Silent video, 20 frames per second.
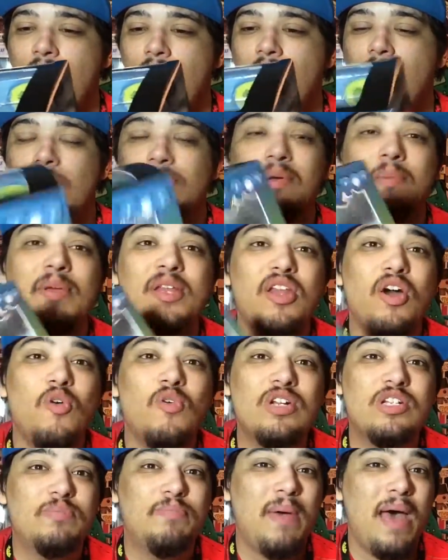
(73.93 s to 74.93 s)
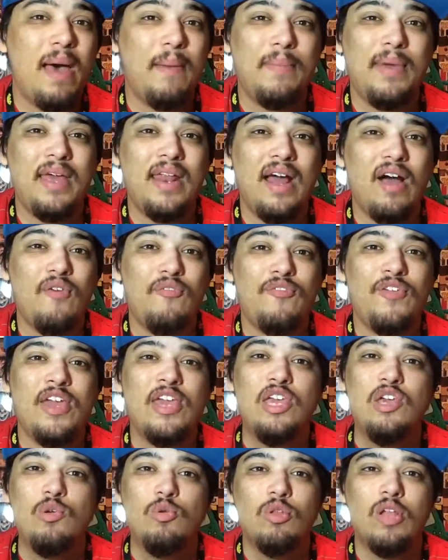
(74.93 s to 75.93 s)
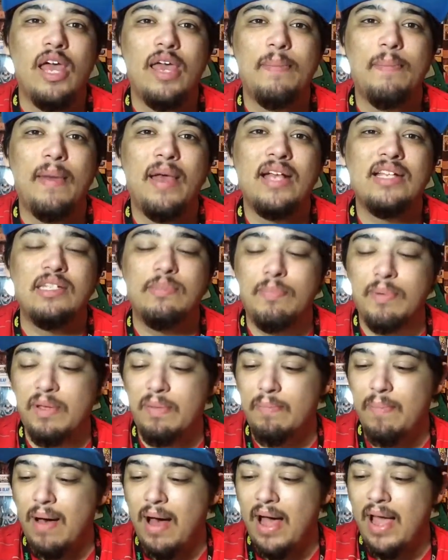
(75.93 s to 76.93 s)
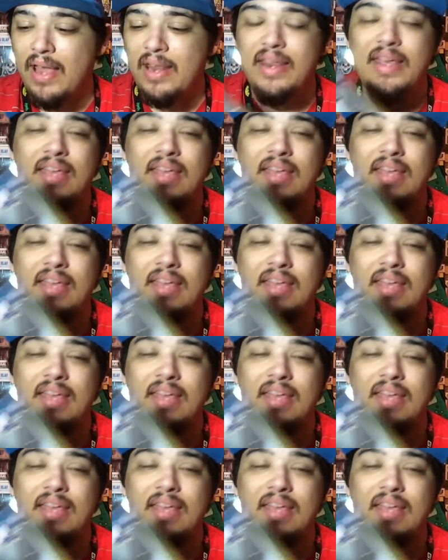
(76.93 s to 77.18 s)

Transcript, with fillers: Um, let me know which Batman outfit you like best, but mine